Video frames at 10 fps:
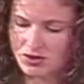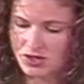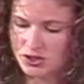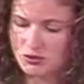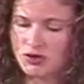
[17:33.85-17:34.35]

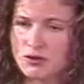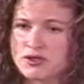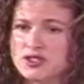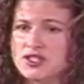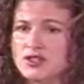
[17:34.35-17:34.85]
And you
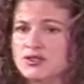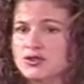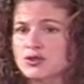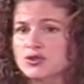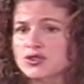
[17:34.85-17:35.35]
promise to tell the
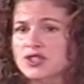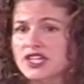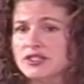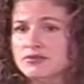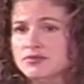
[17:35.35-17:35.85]
truth today?